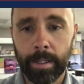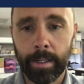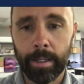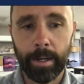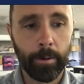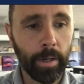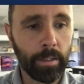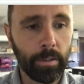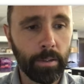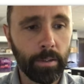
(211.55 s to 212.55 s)
I
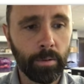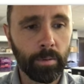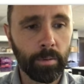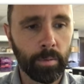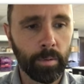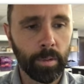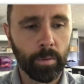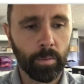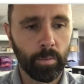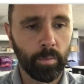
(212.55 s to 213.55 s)
do
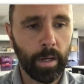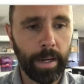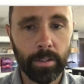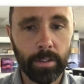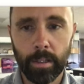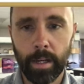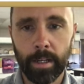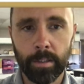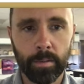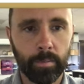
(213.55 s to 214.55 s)
outside of class,
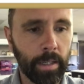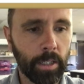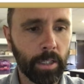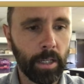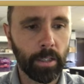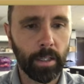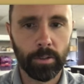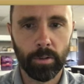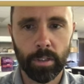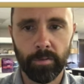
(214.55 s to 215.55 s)
my education, that sort
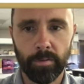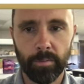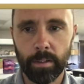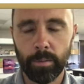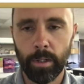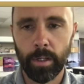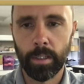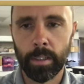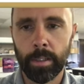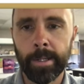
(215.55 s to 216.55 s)
of stuff, my experience.
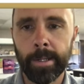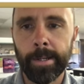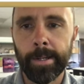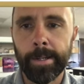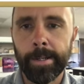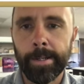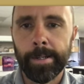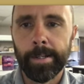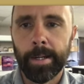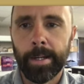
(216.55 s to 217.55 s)

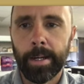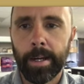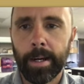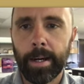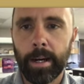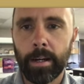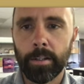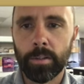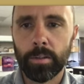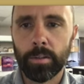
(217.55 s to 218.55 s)

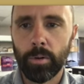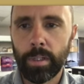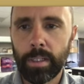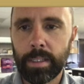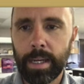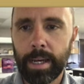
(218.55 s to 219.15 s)
Scrolling down,